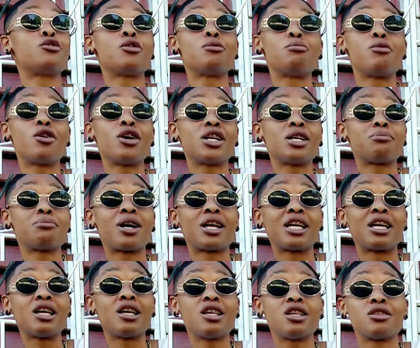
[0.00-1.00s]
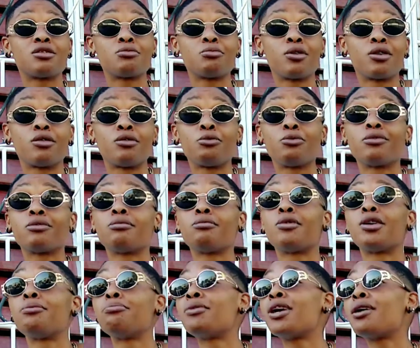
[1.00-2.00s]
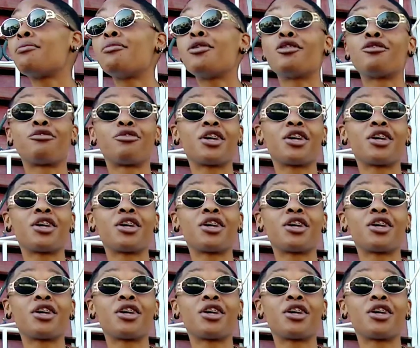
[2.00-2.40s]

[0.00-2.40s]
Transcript: know about anybody else, but when me about